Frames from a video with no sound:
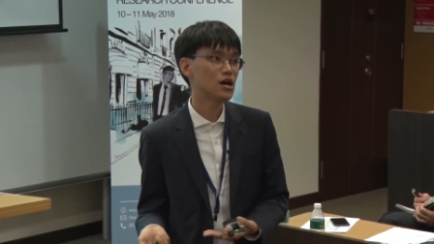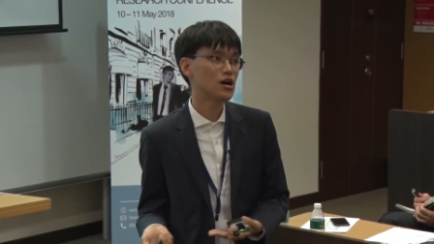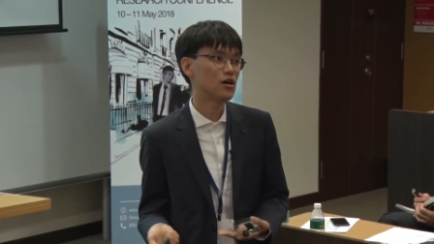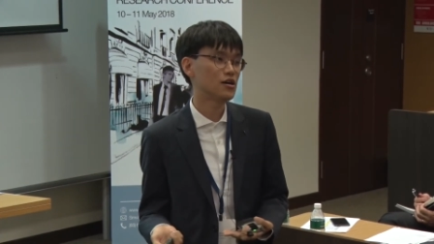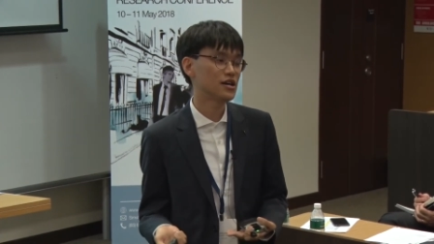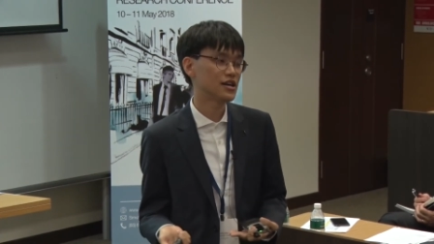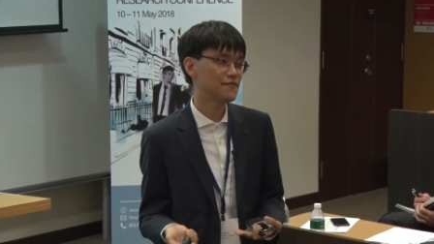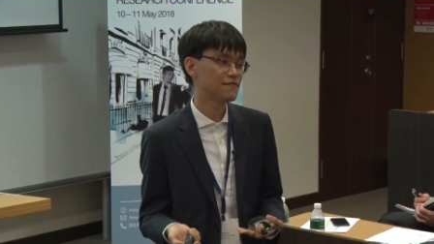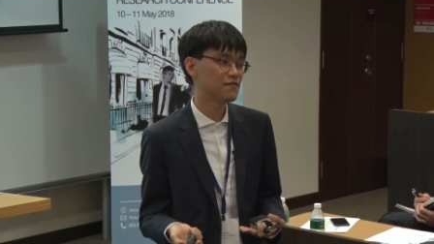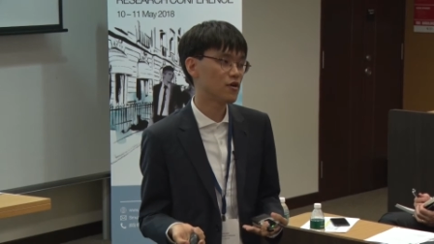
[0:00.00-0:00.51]

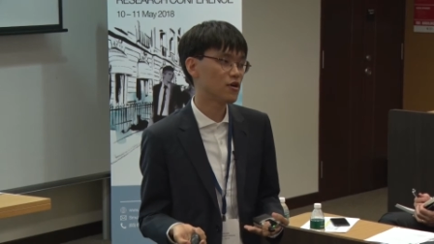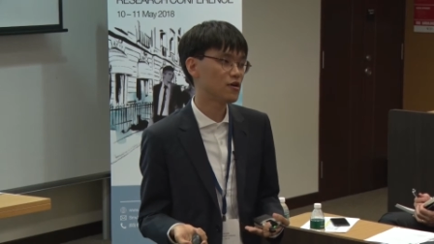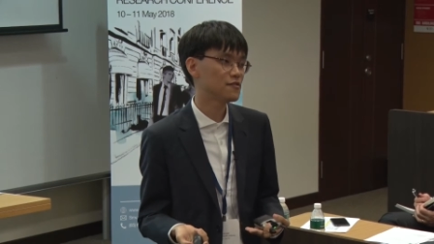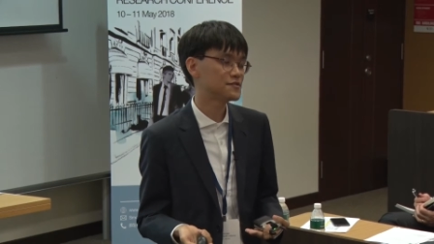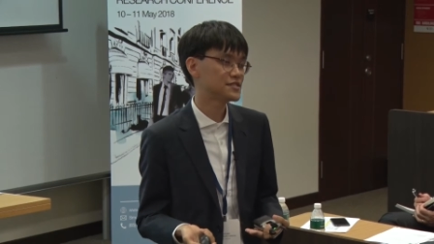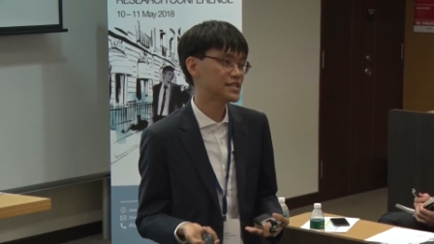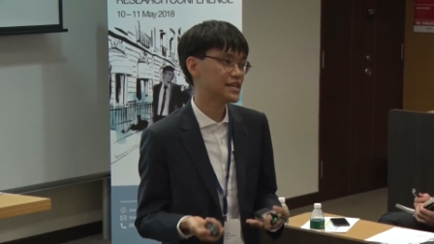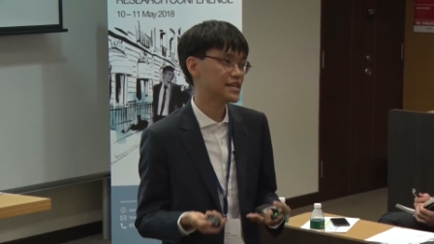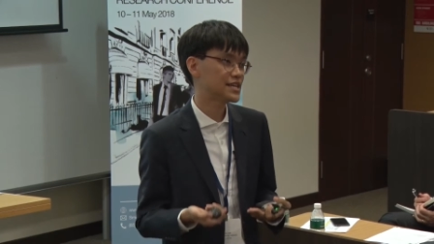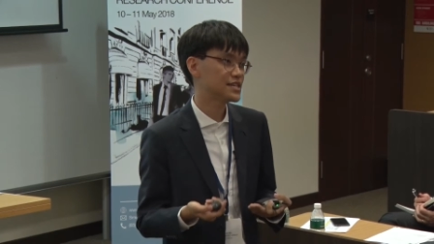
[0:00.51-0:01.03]
uh,
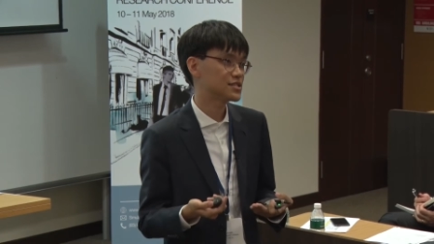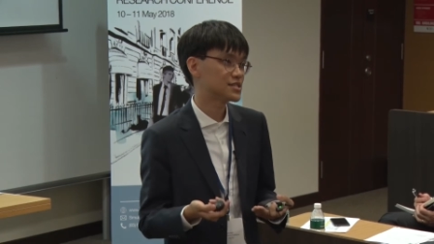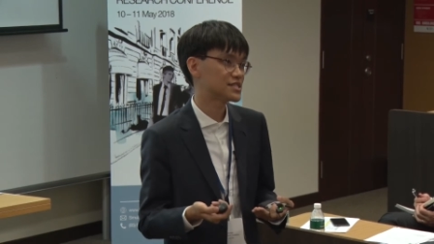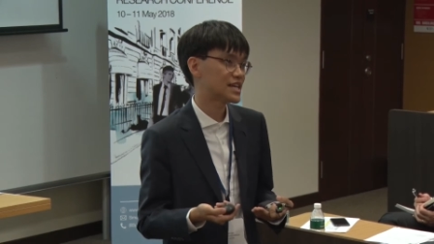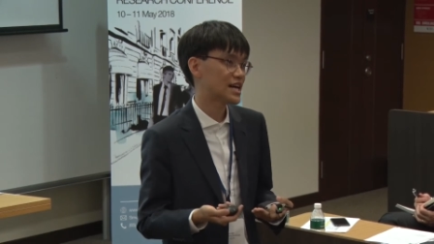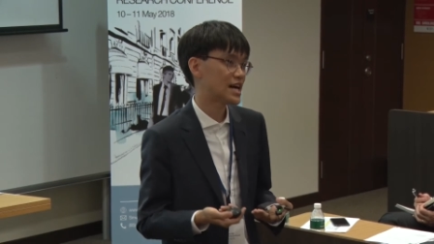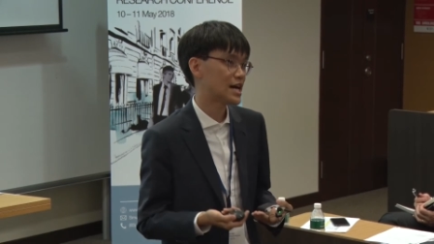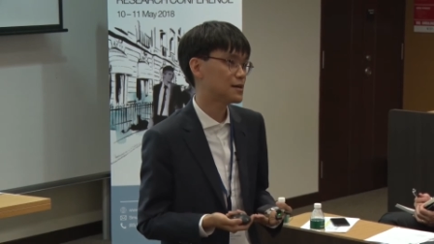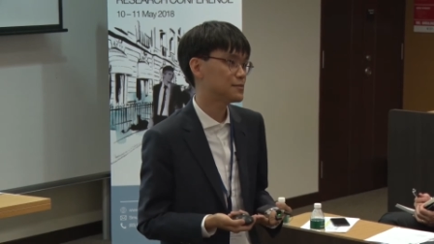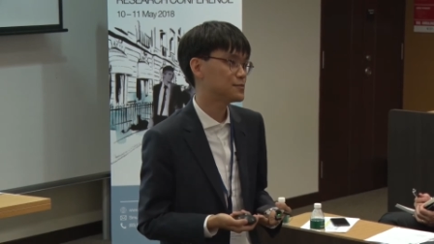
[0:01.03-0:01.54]
involves taking the
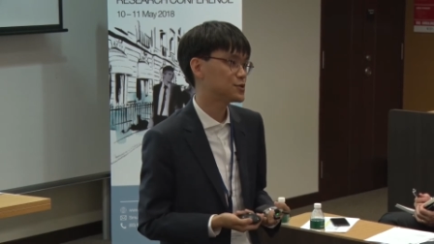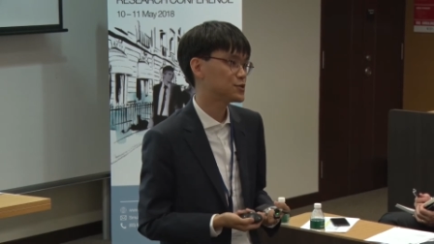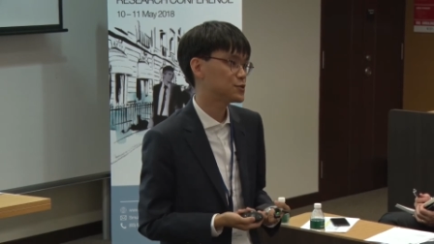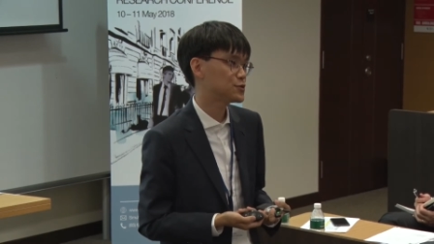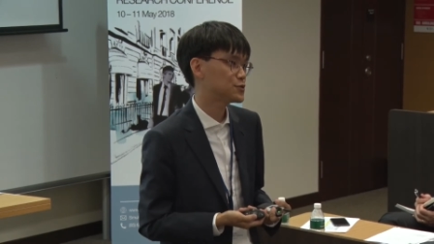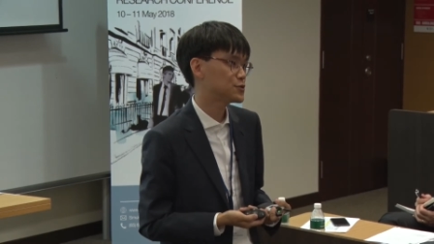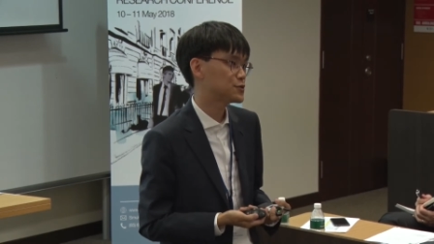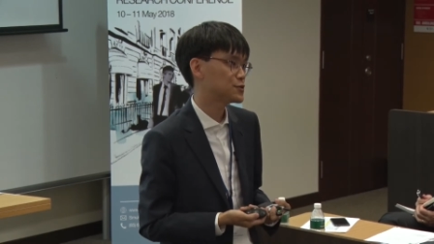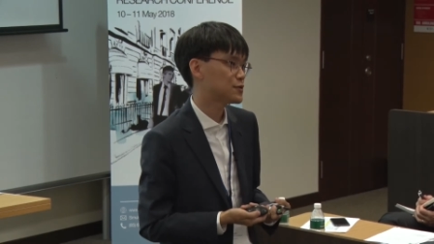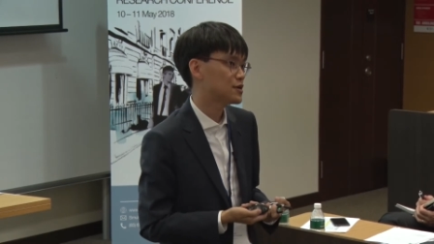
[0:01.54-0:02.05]
time
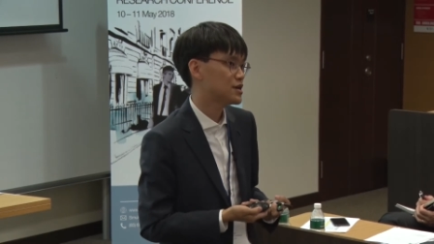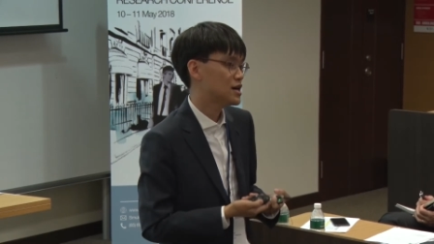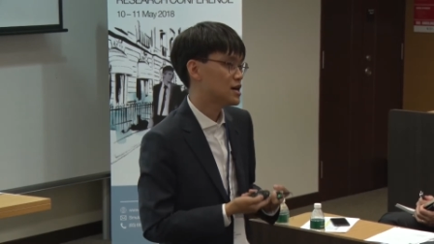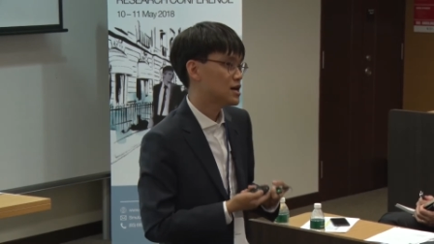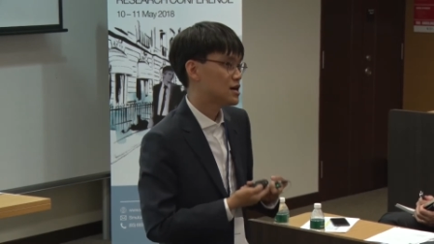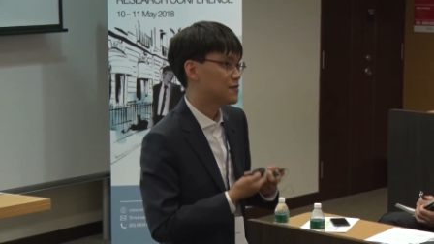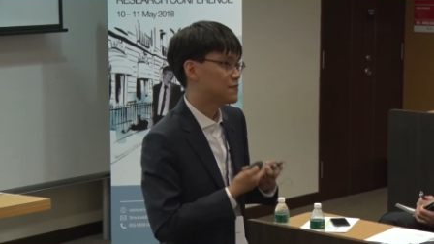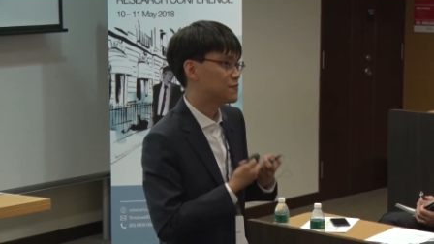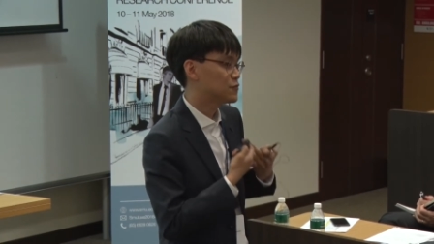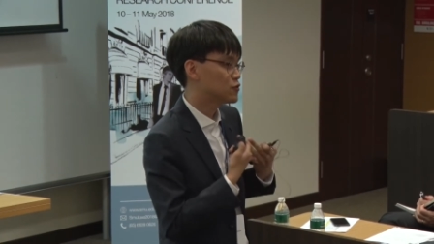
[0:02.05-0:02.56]
to
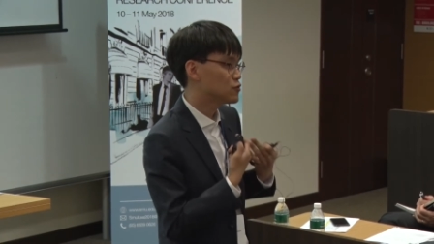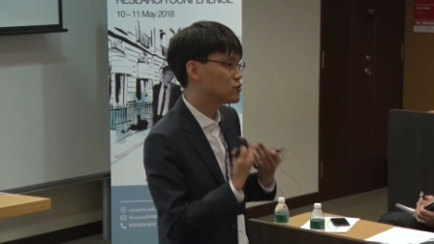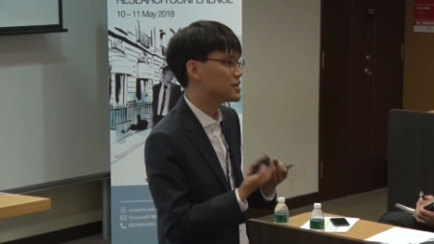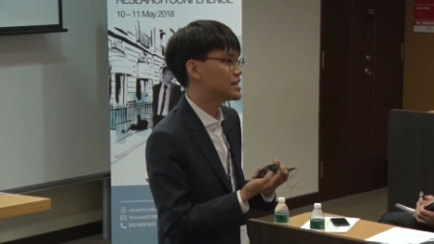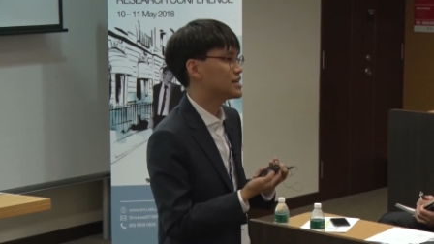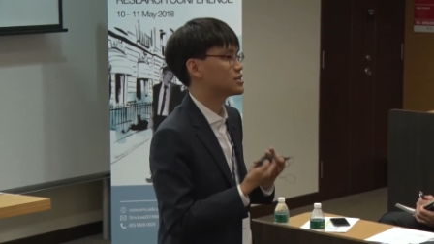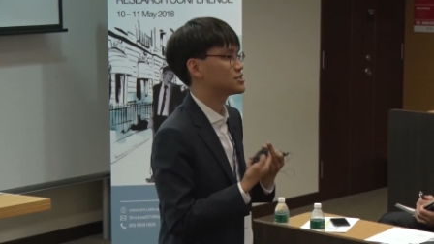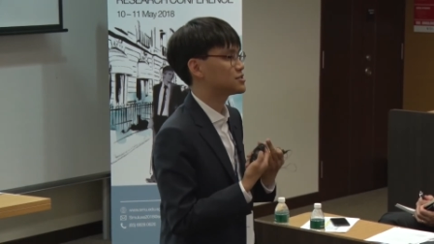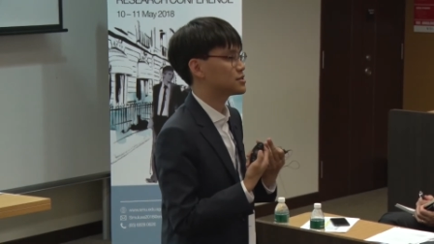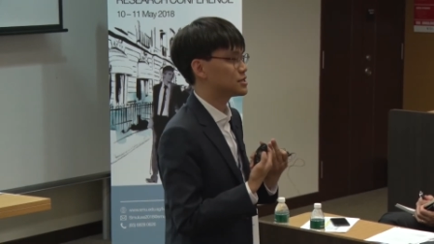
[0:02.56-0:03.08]

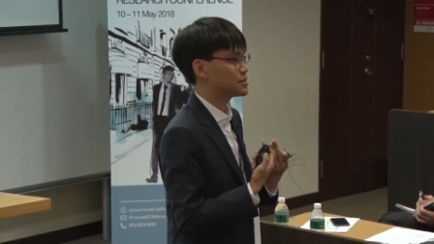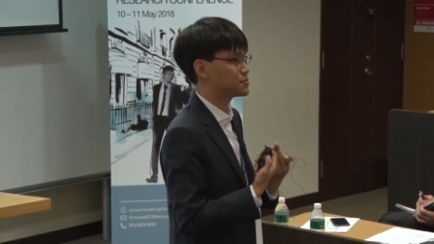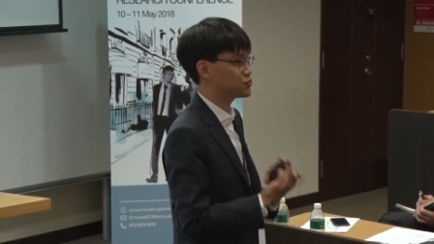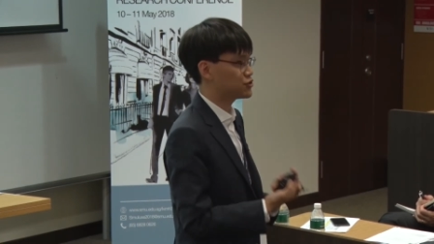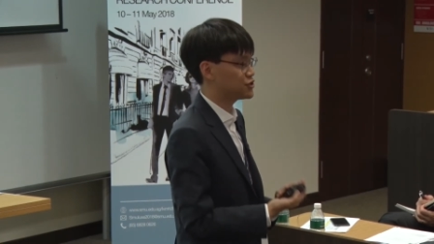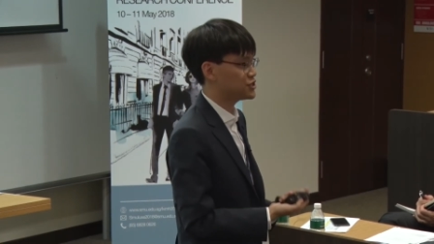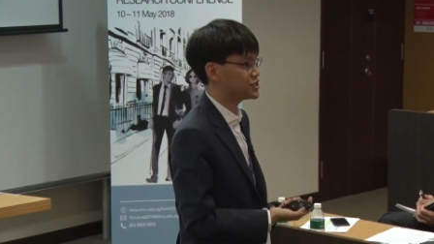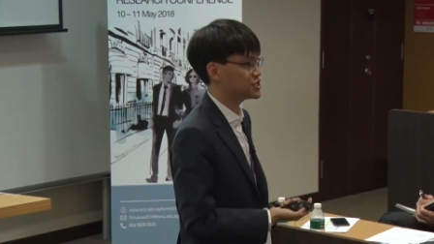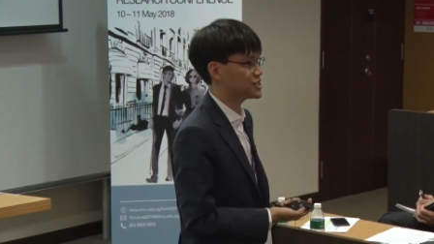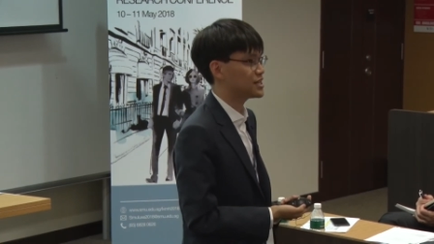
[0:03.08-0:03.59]
fully
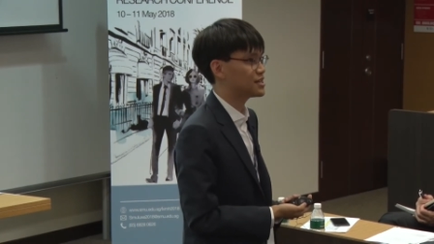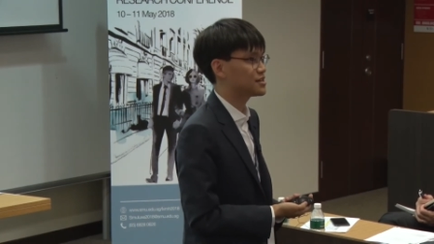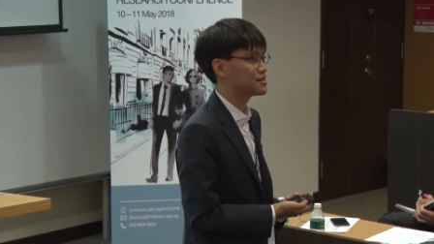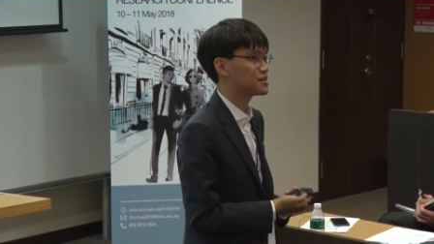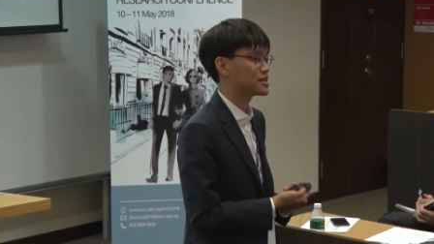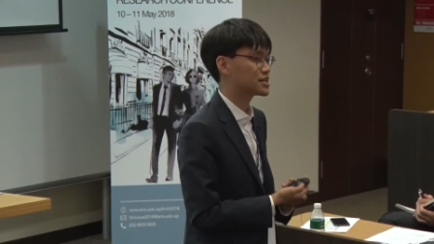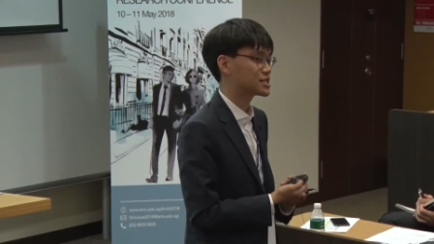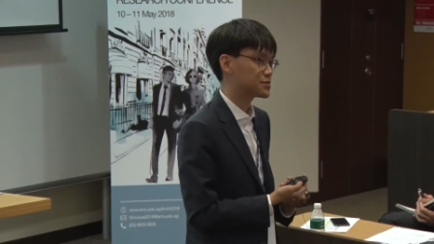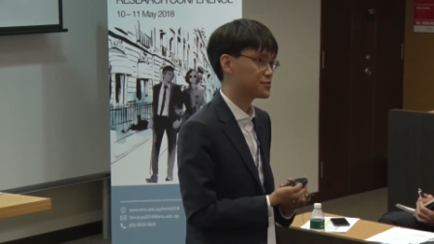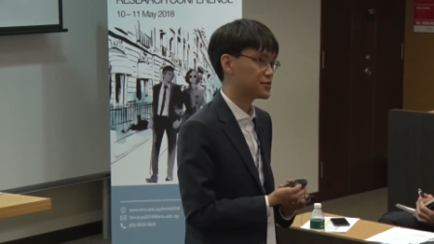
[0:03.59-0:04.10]
appreciate
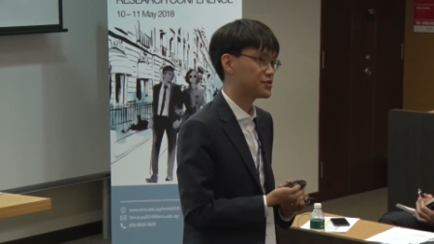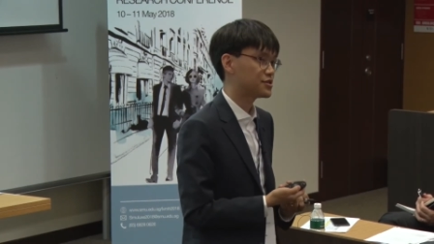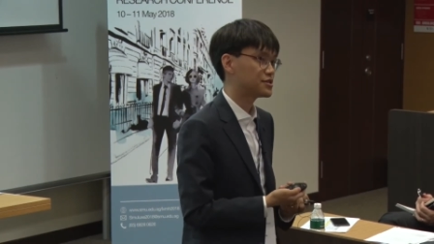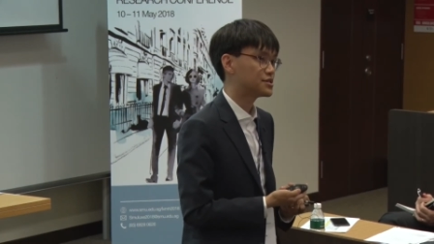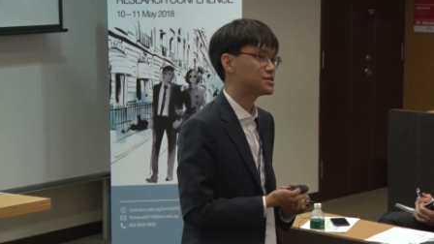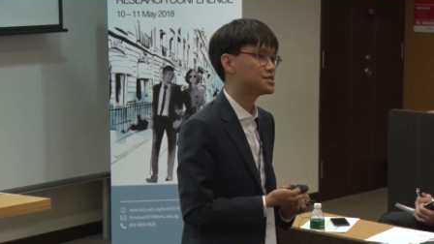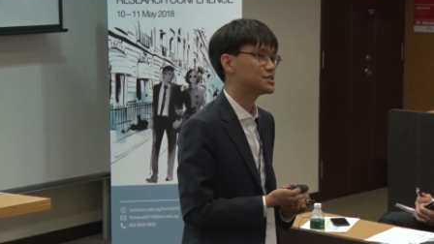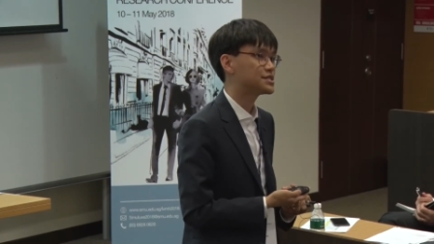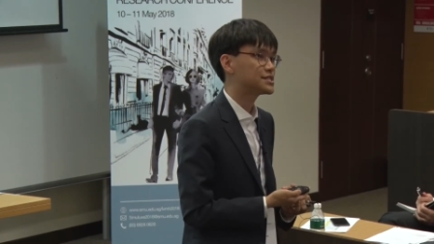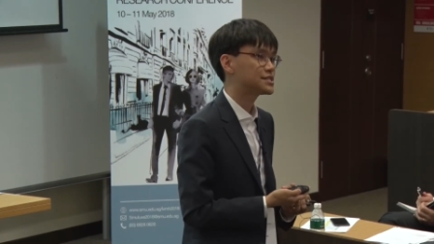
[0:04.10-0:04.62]
an
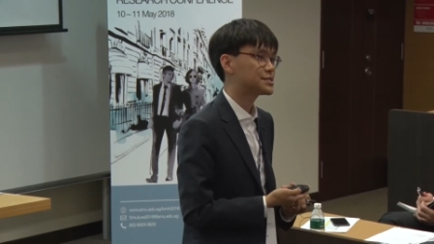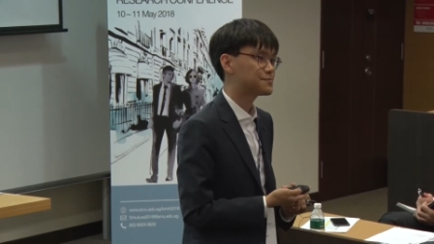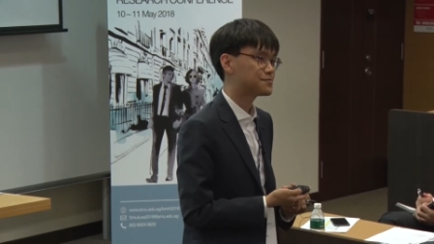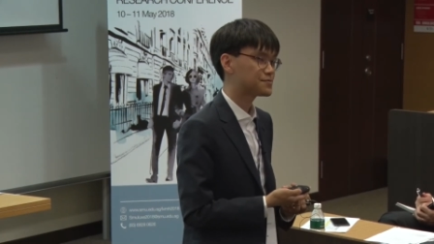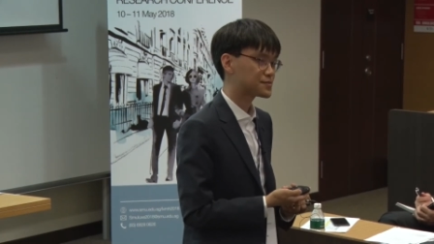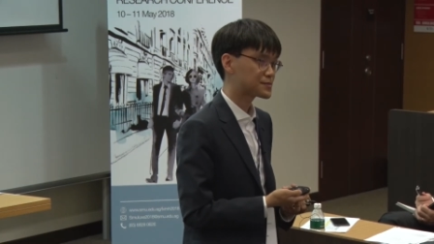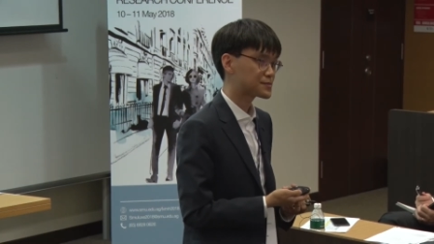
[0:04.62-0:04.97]
experience.